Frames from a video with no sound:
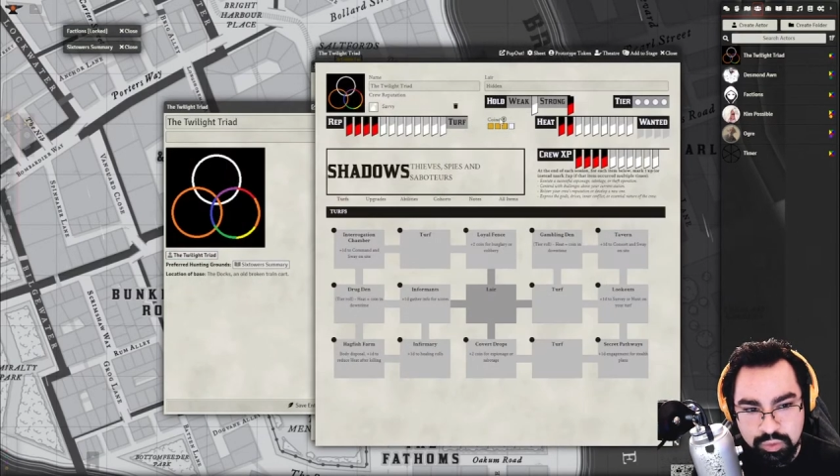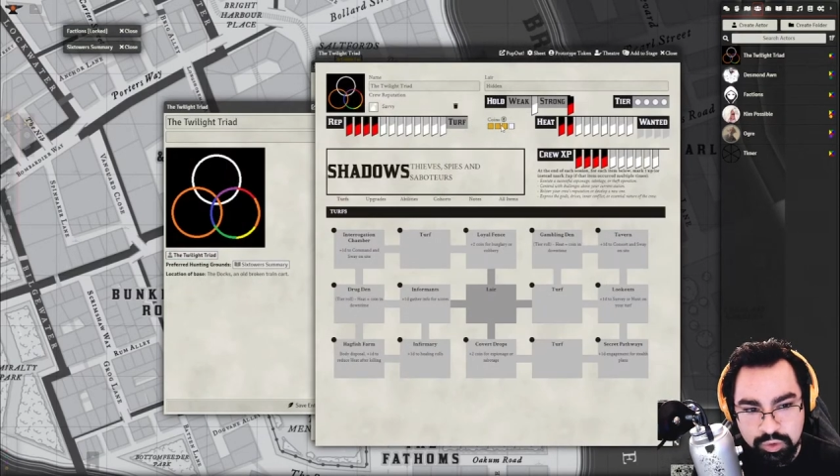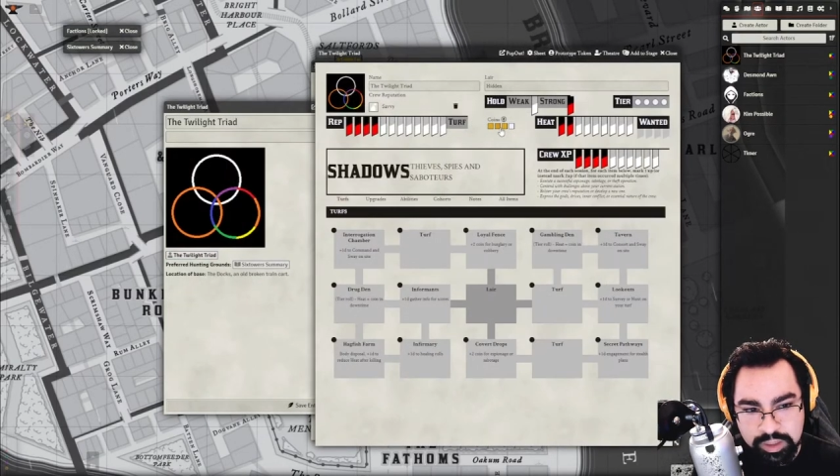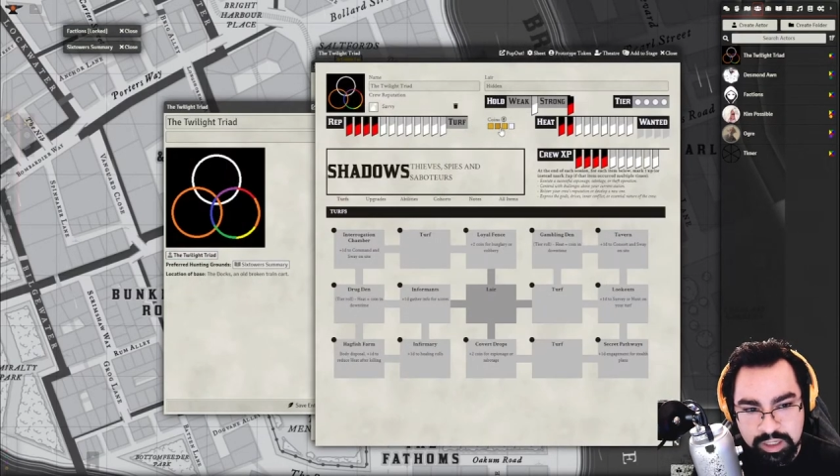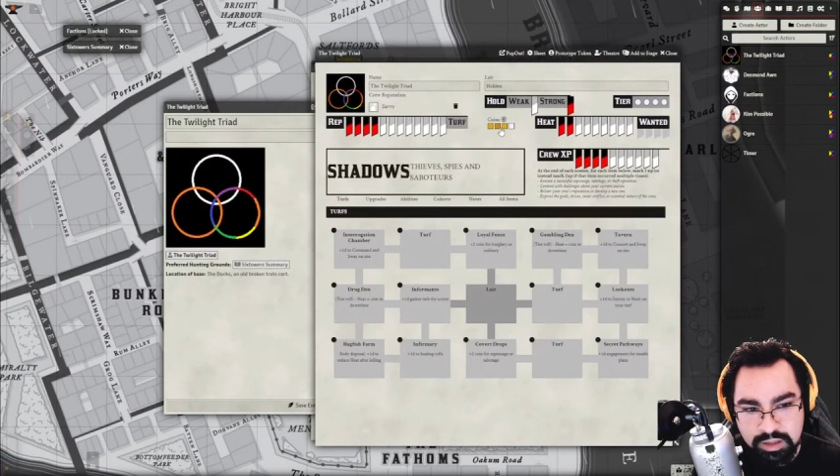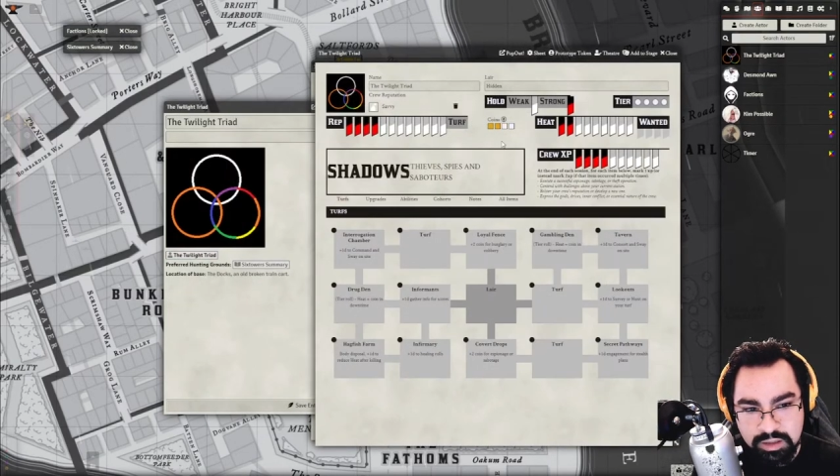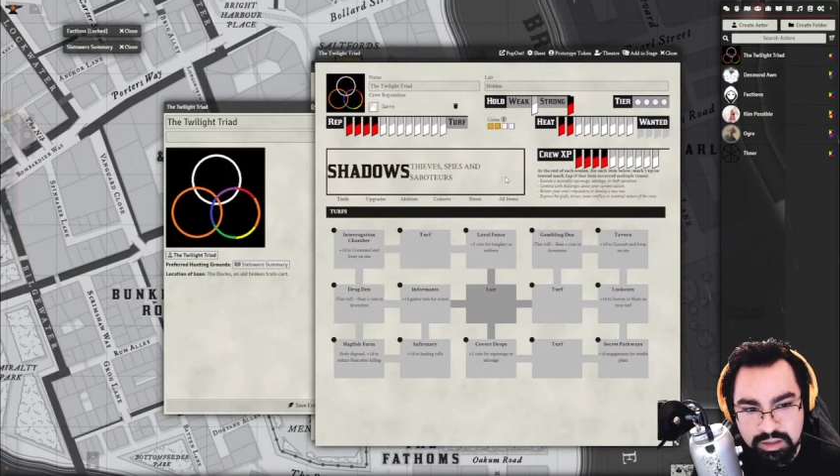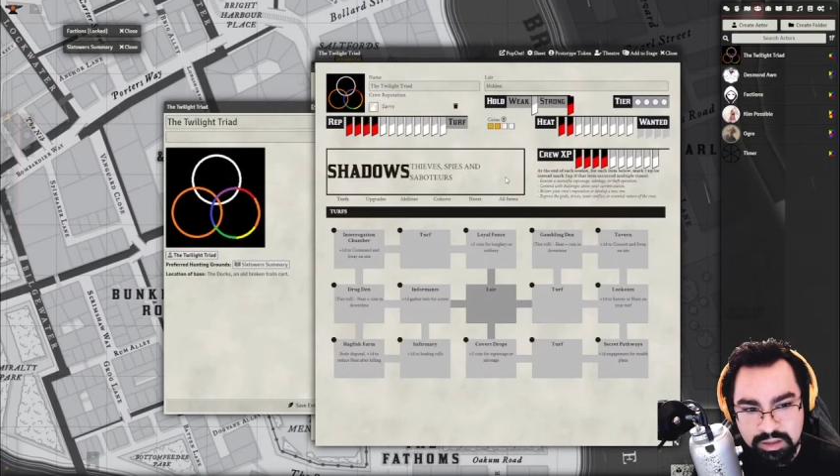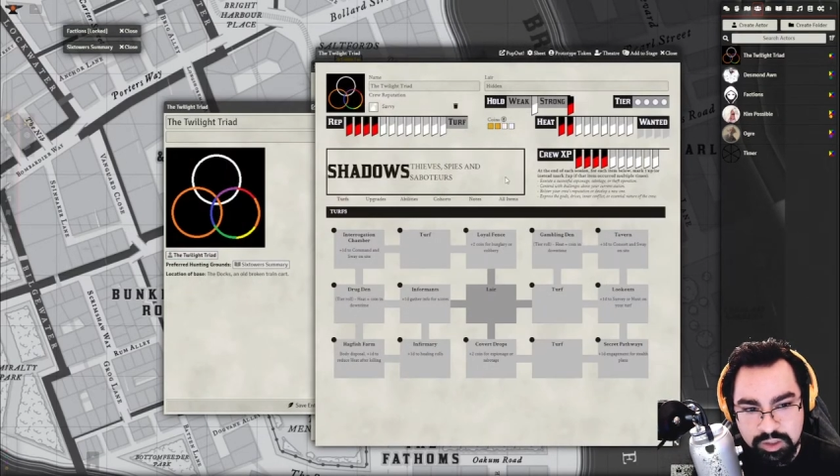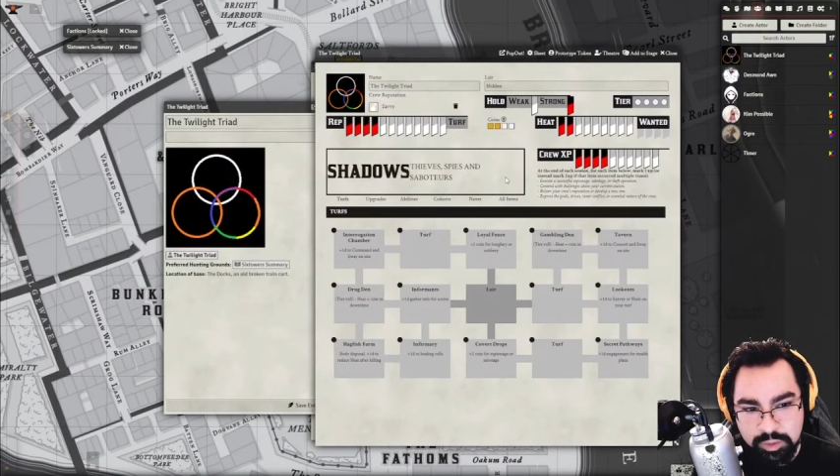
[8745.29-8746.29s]
3
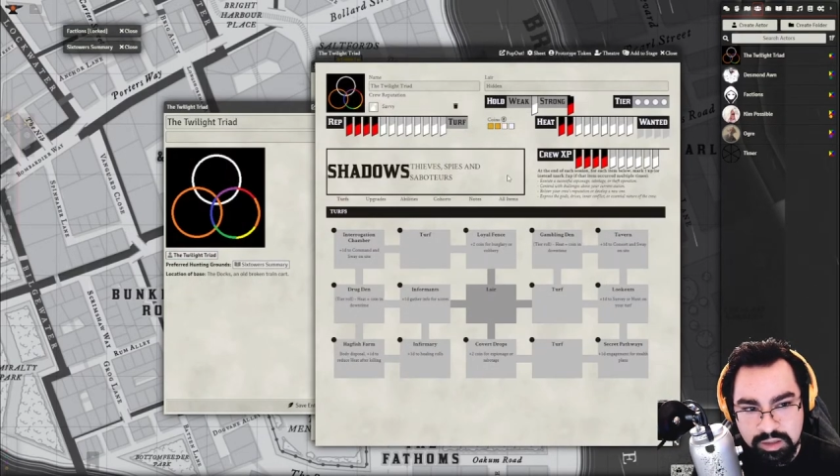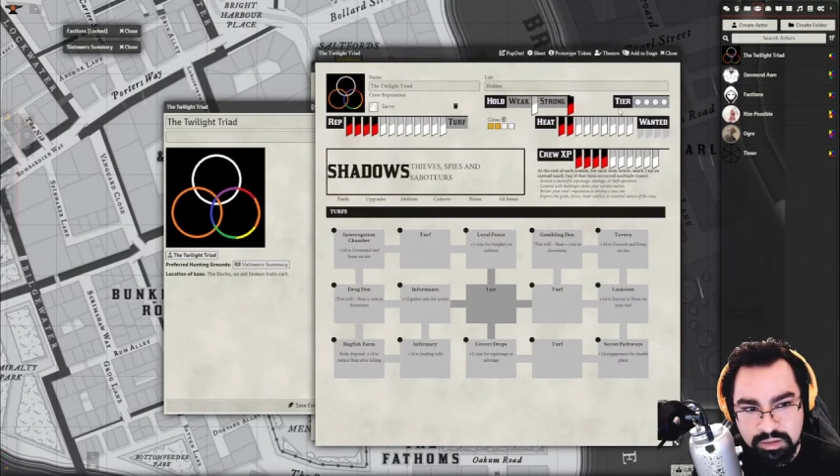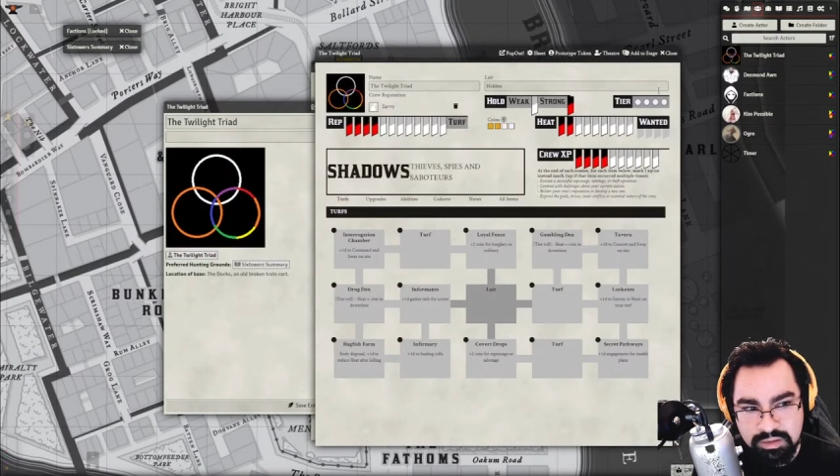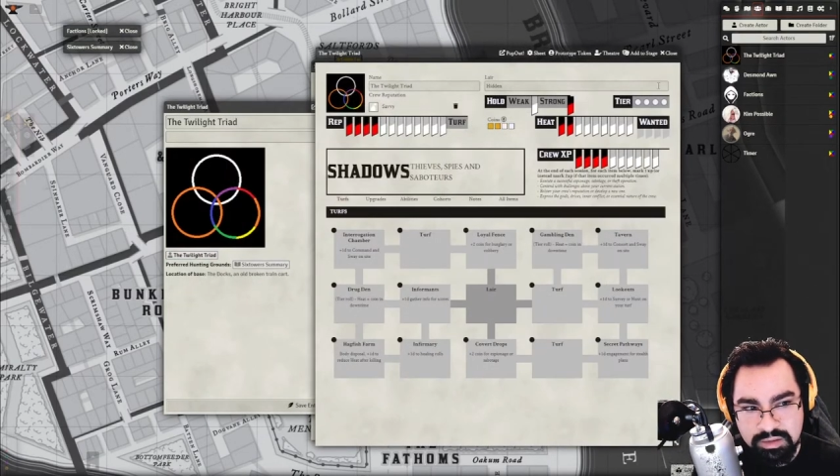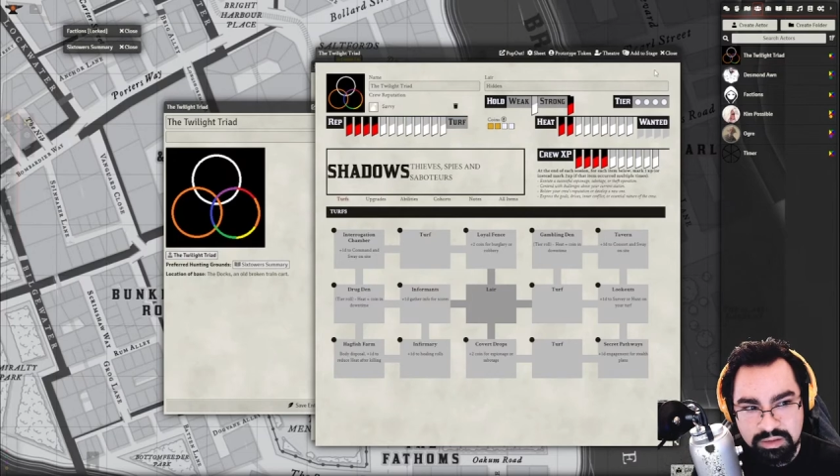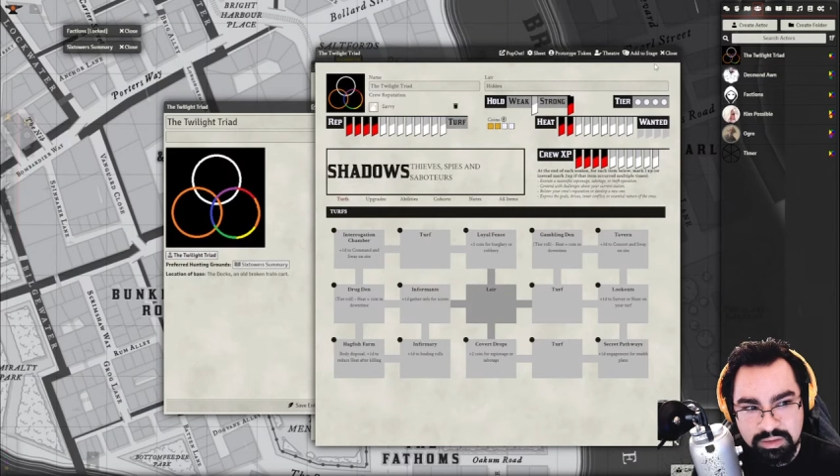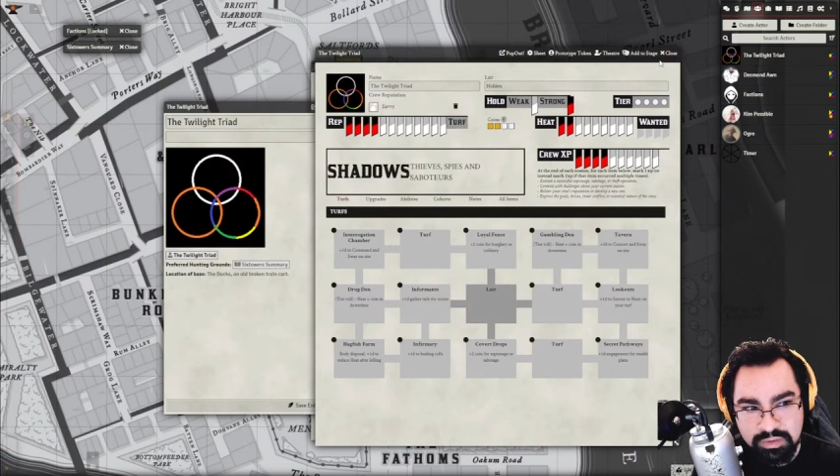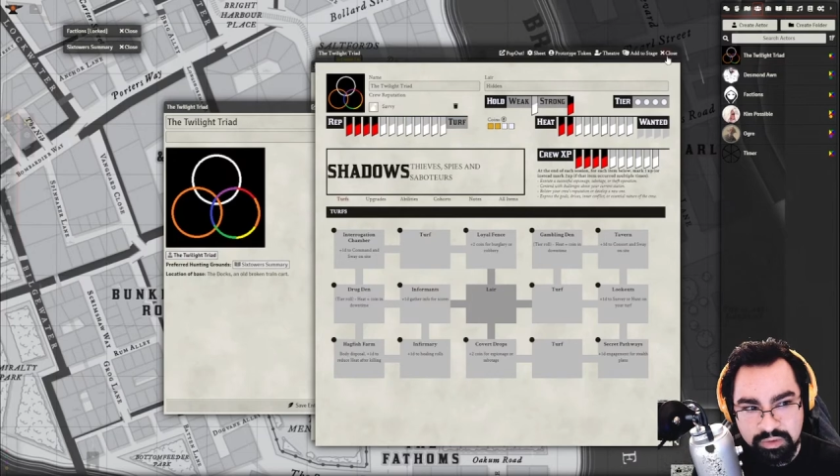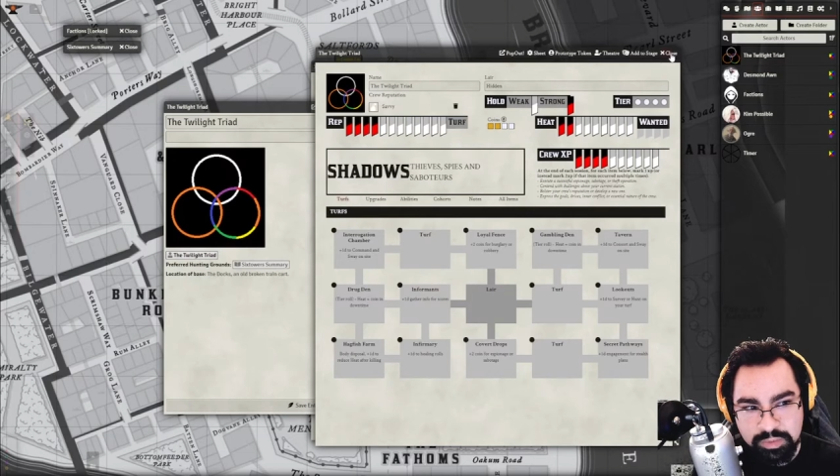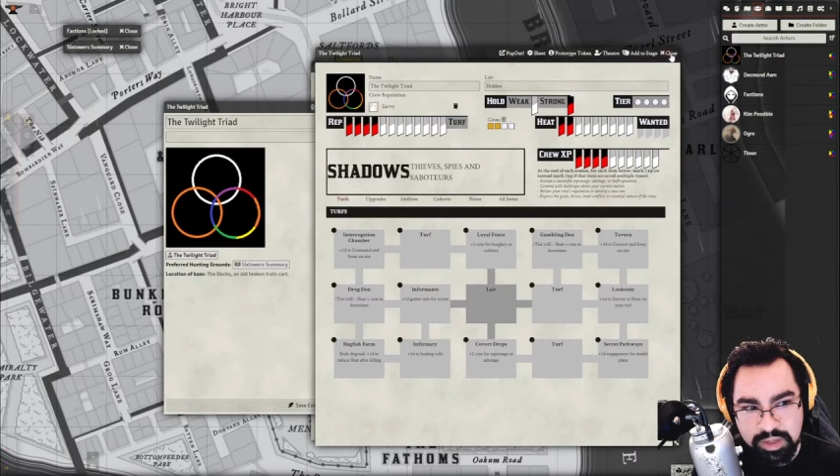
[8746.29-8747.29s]
to it
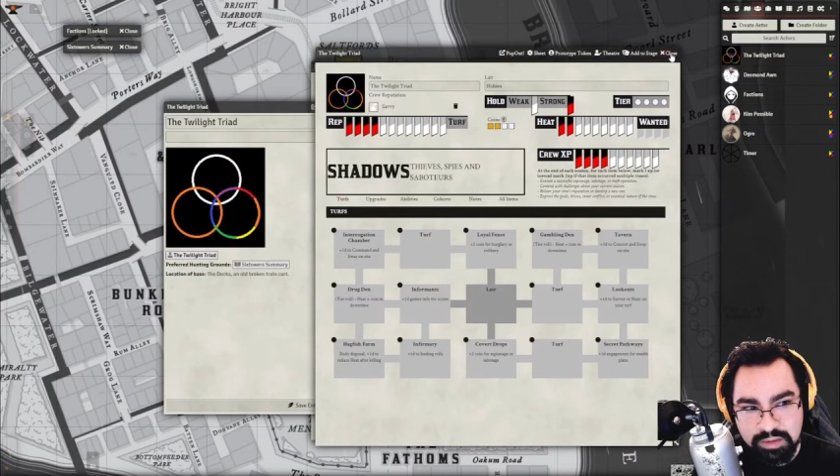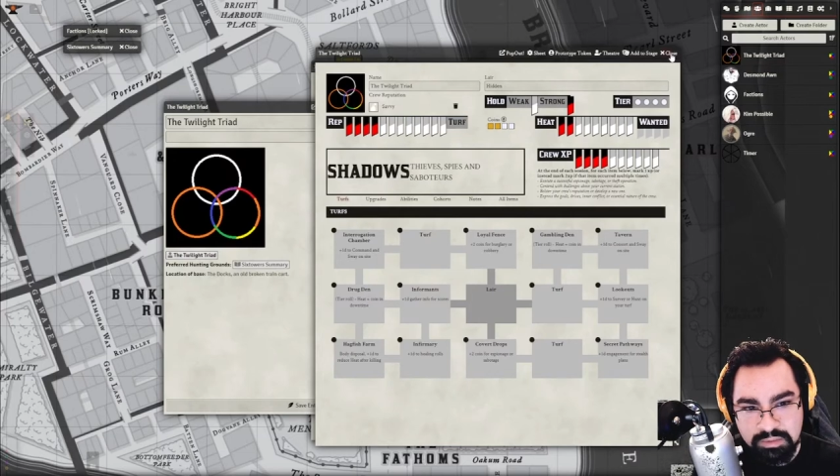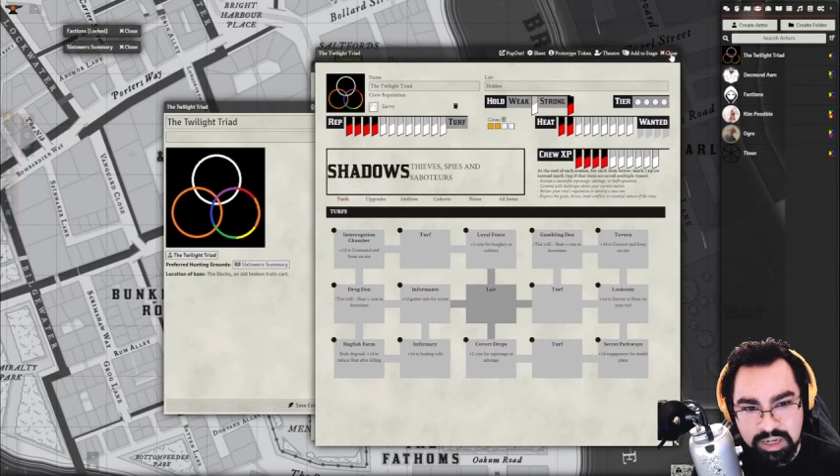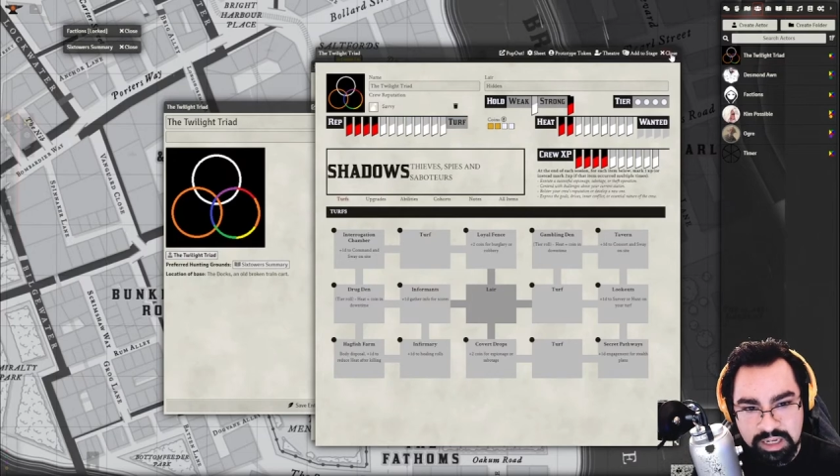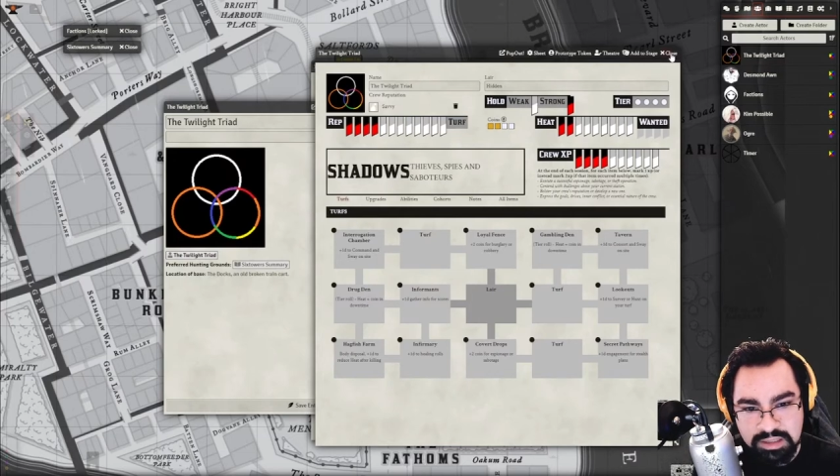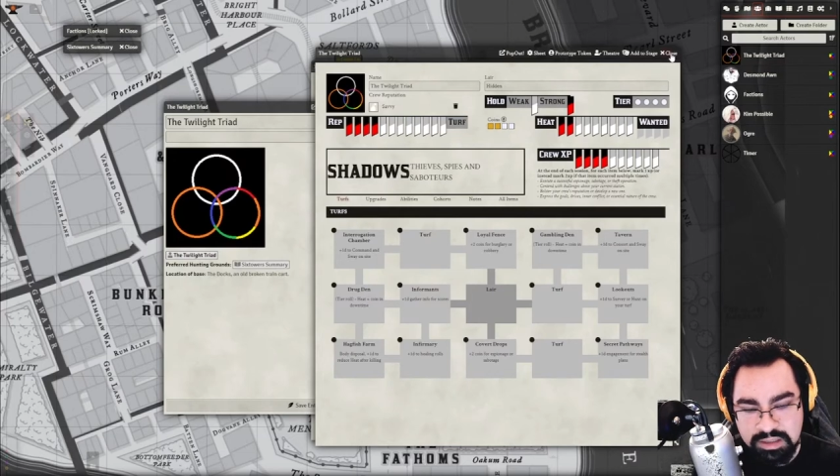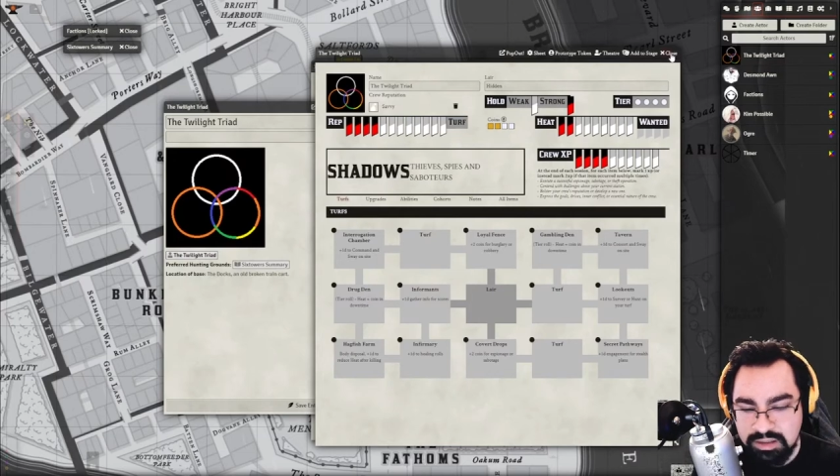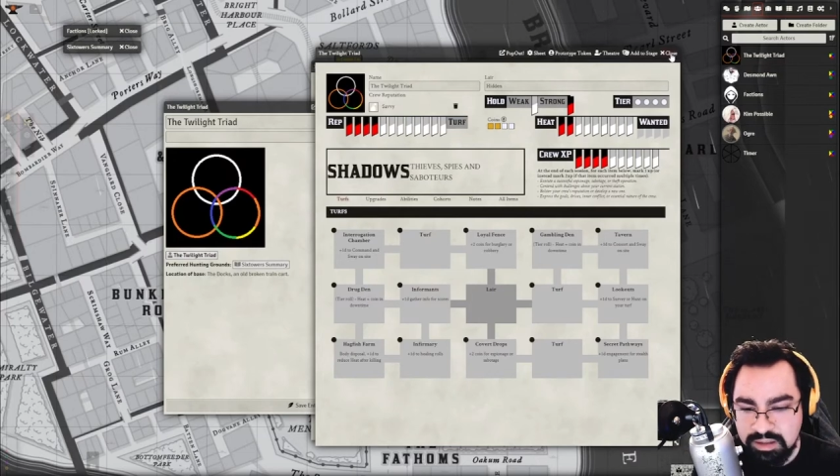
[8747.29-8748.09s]
from the heist.